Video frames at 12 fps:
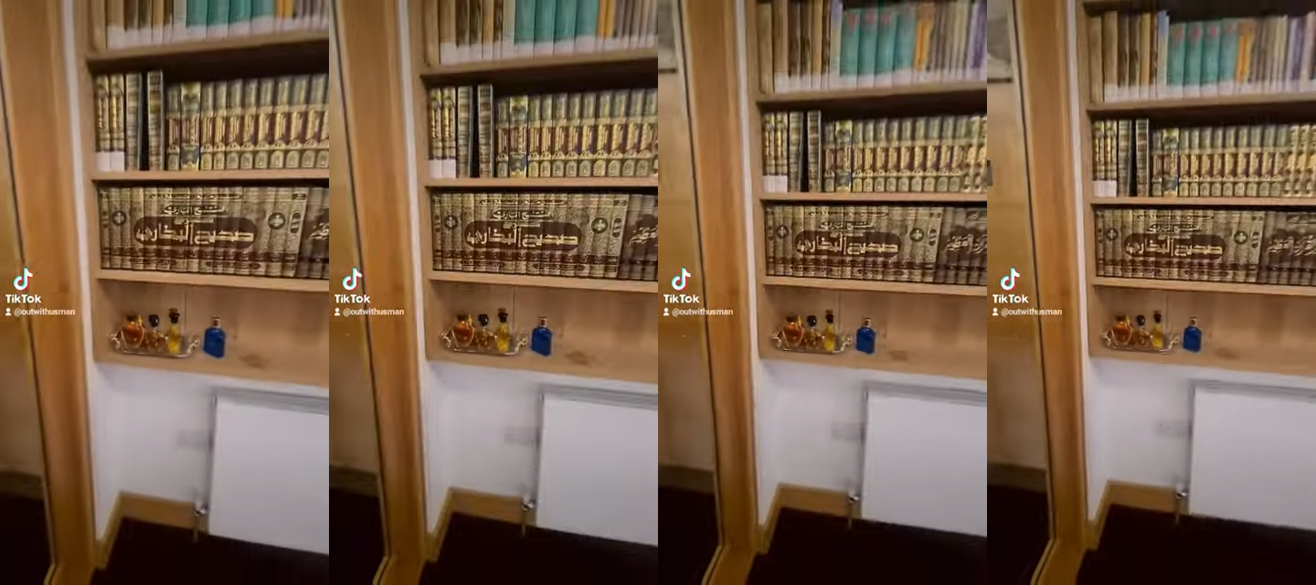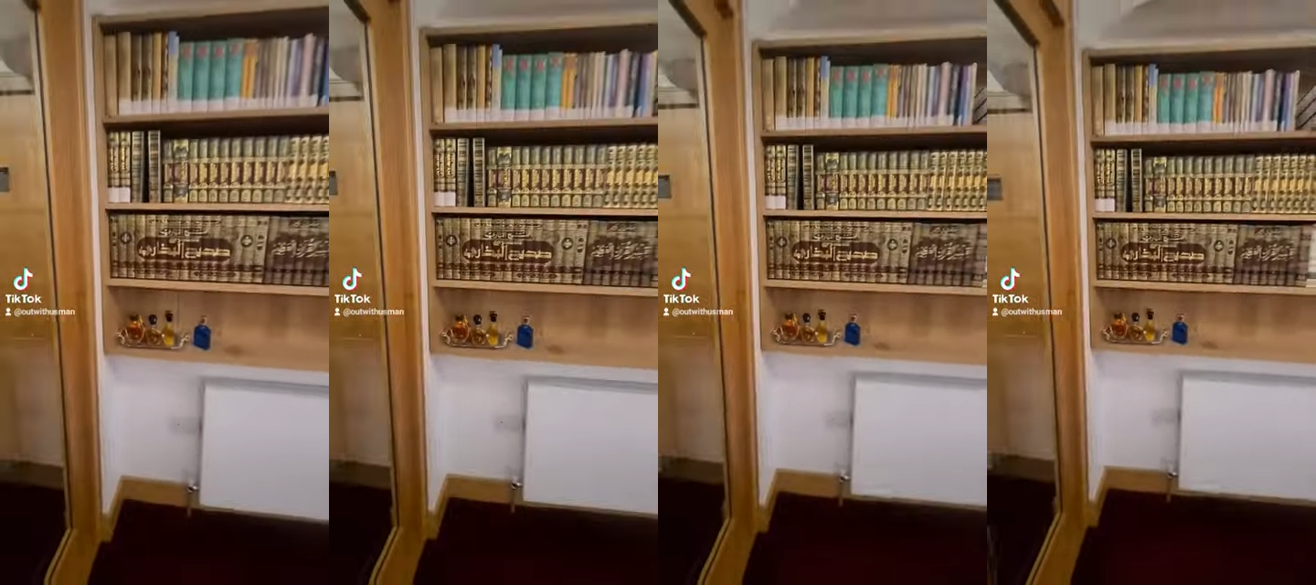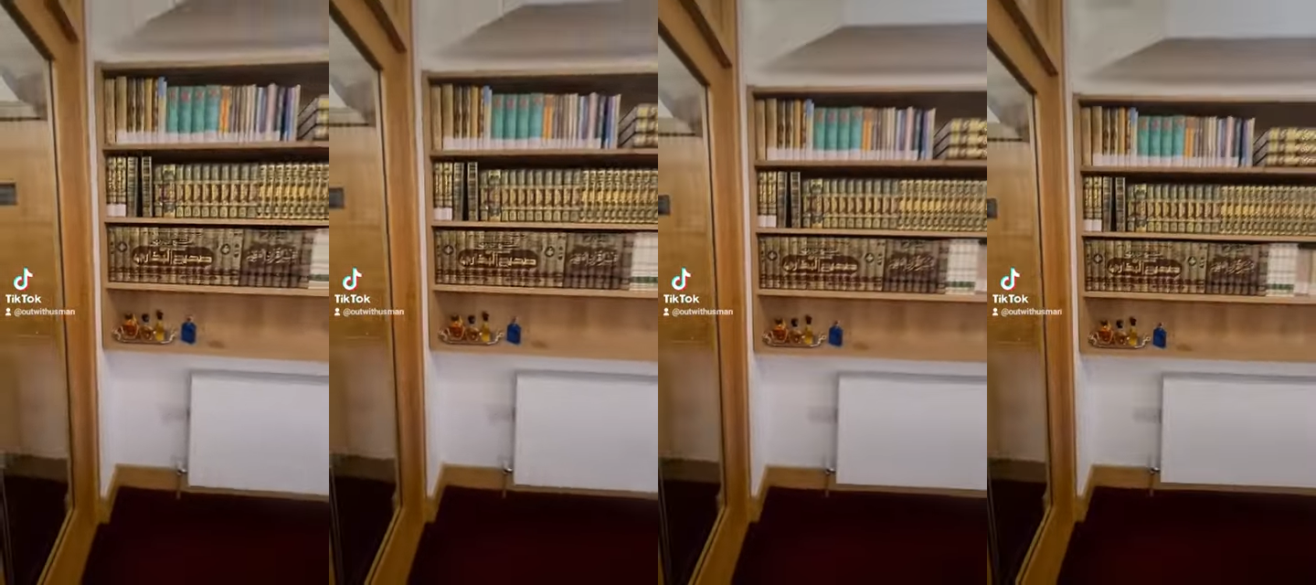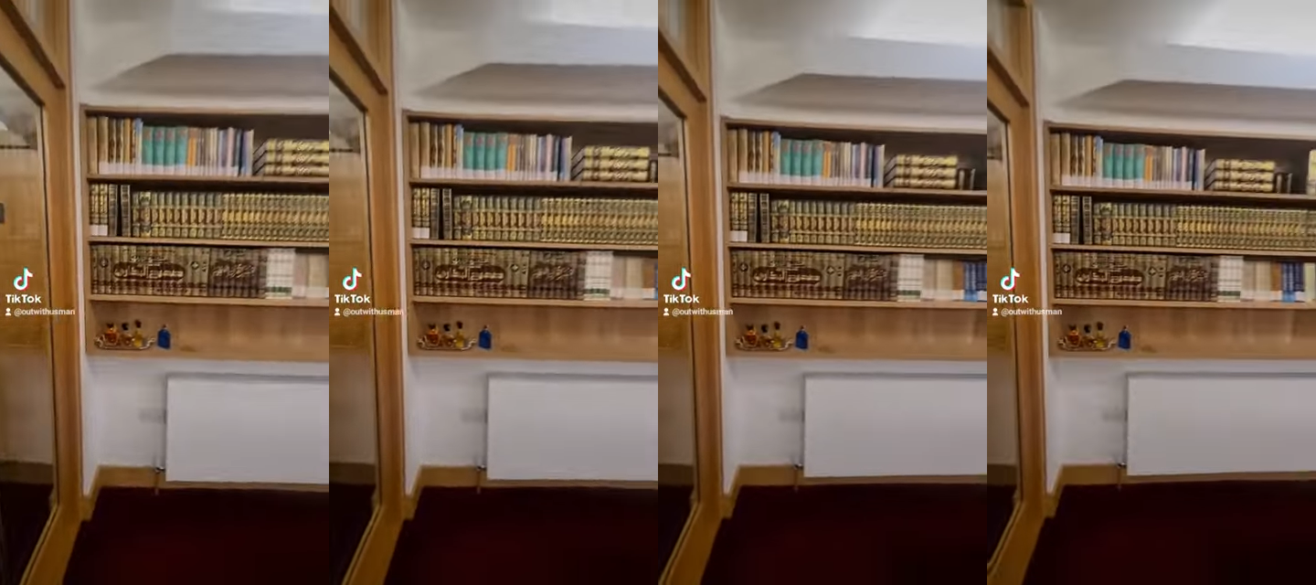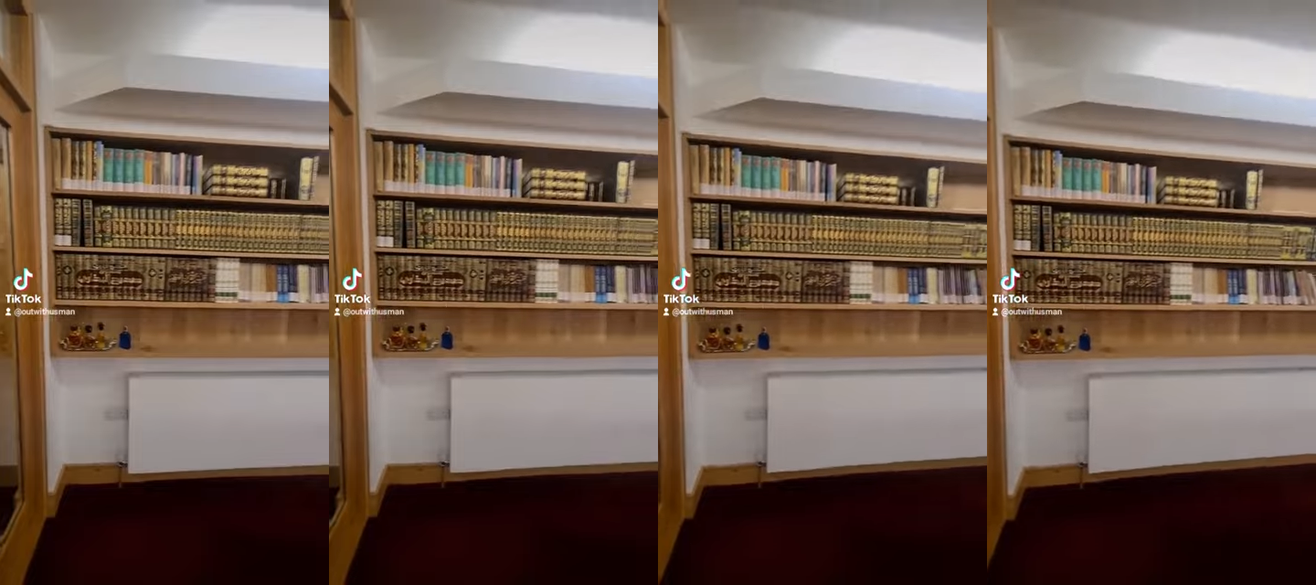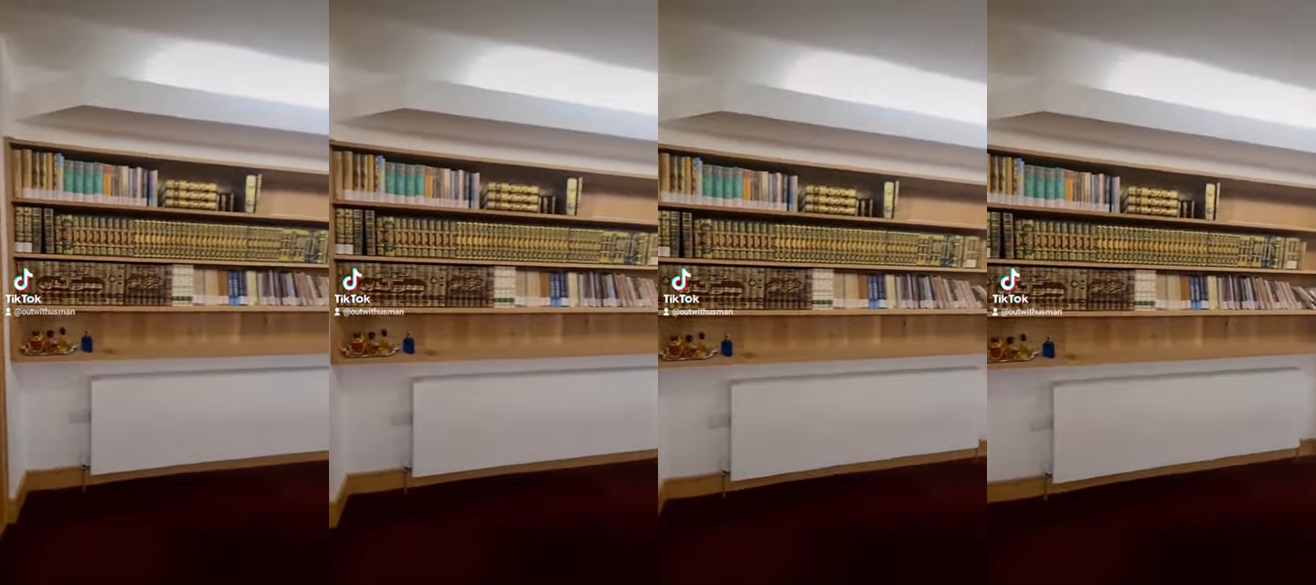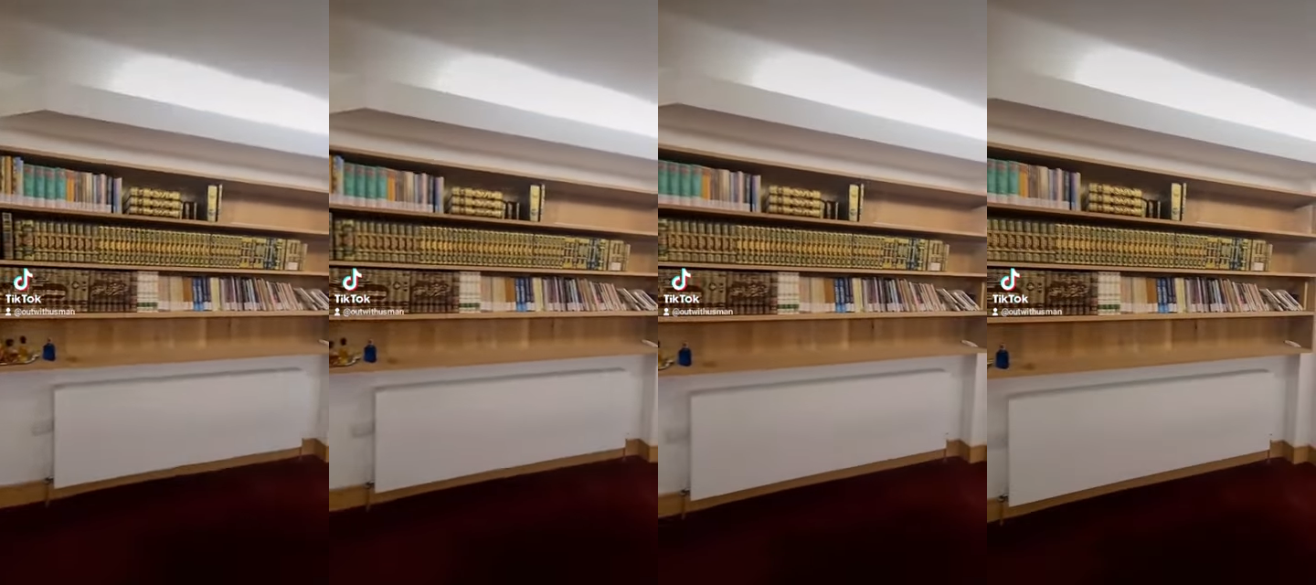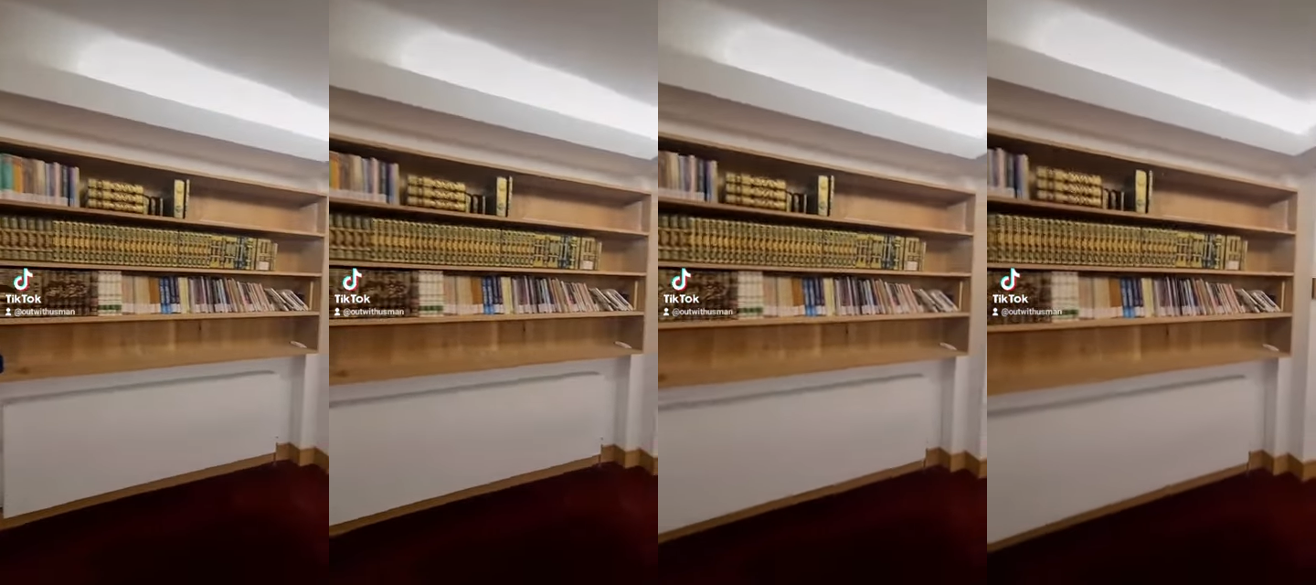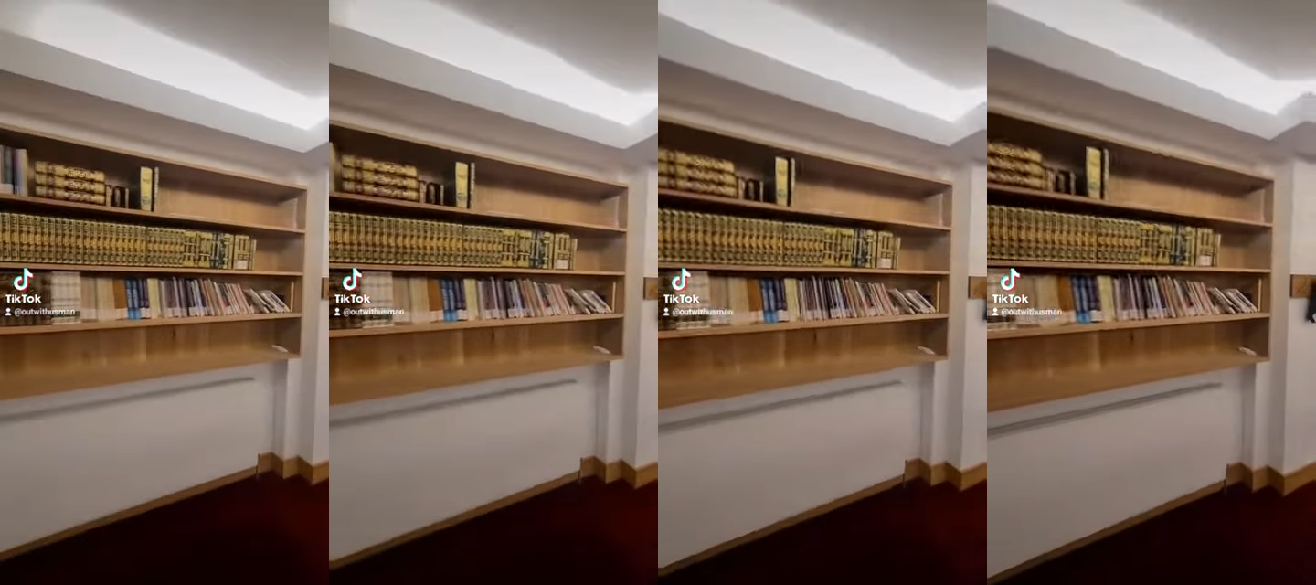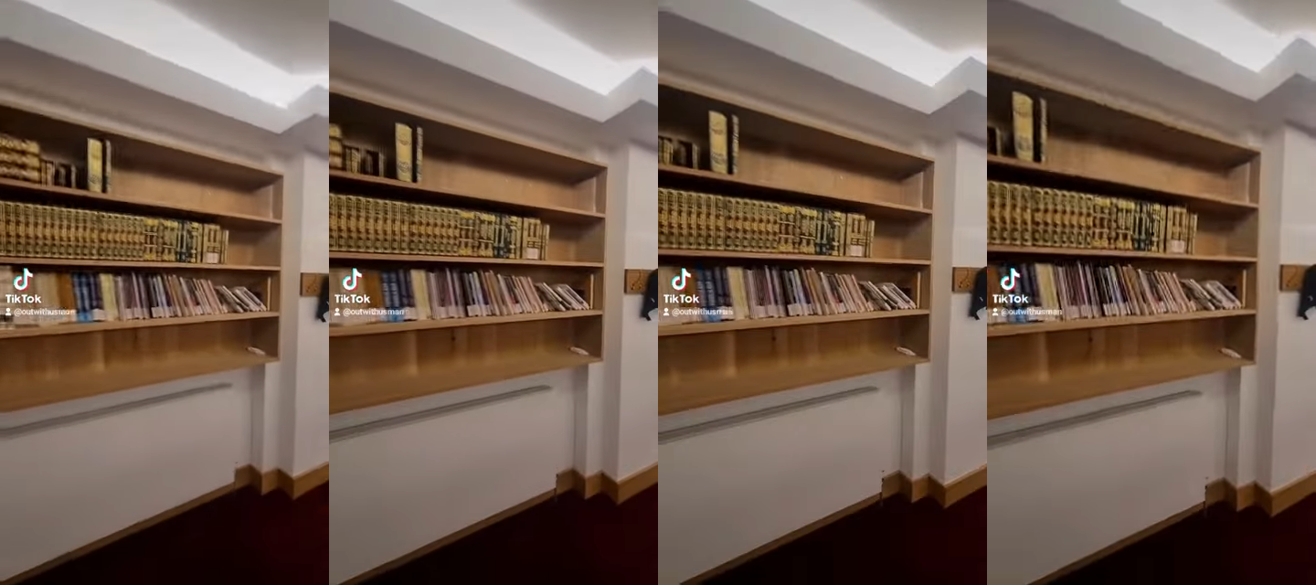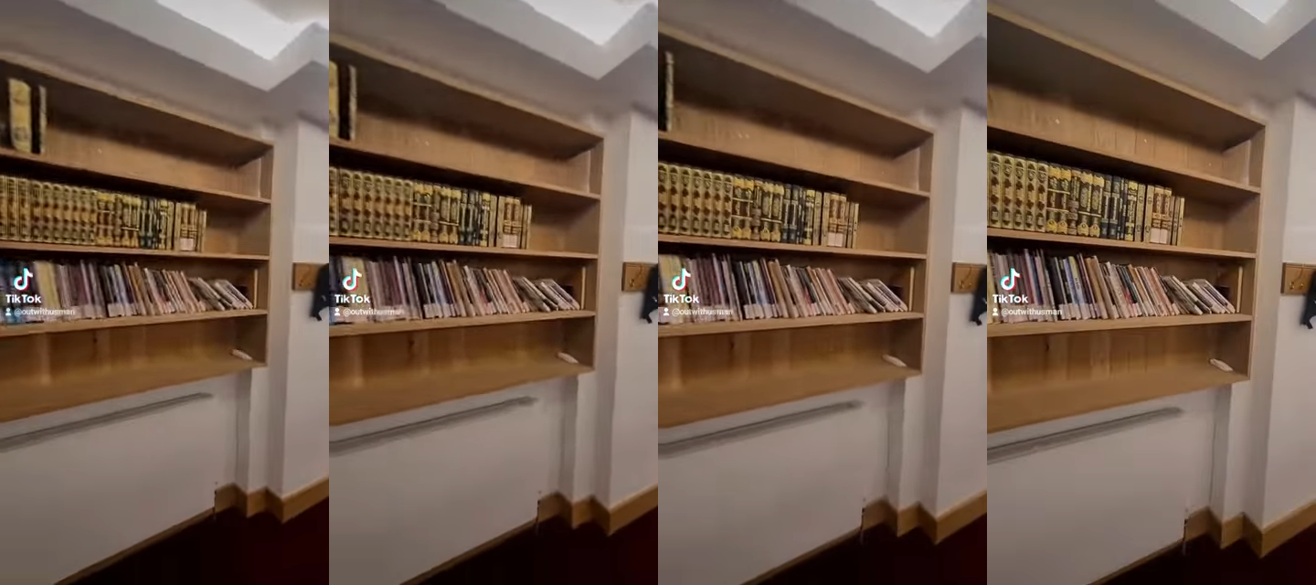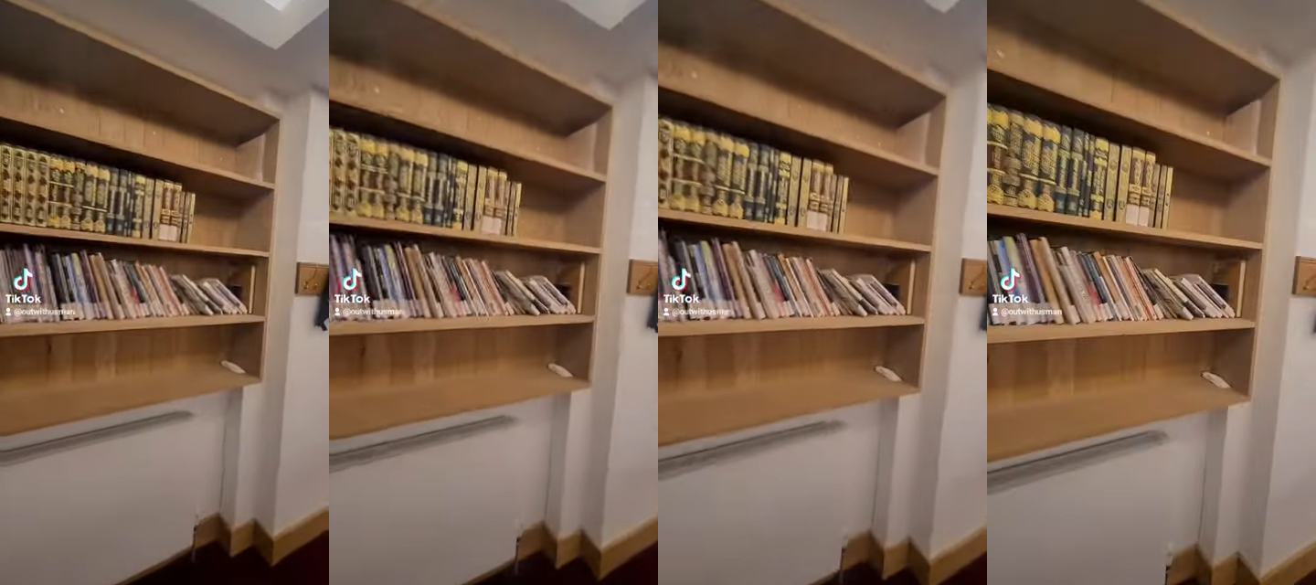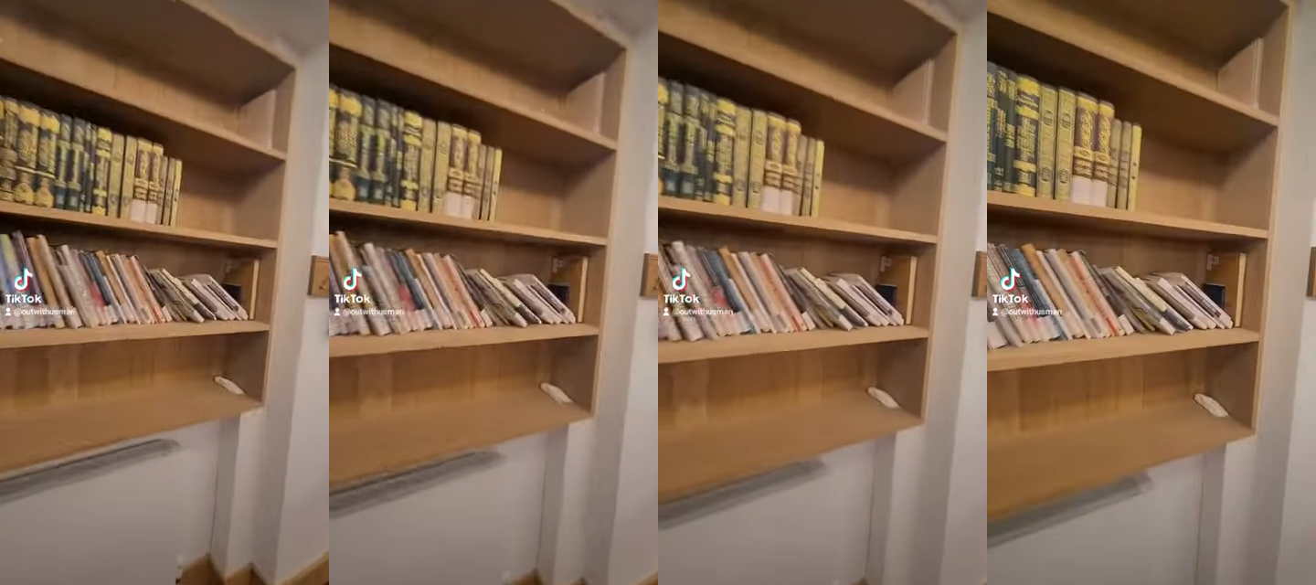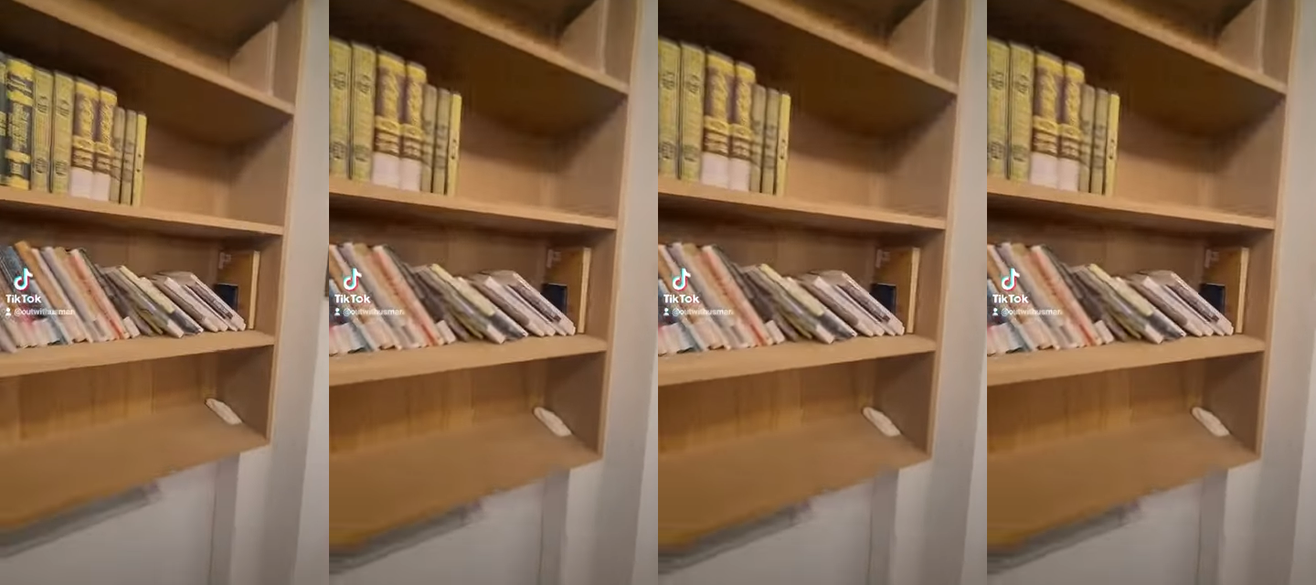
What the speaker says: (no speaker visible)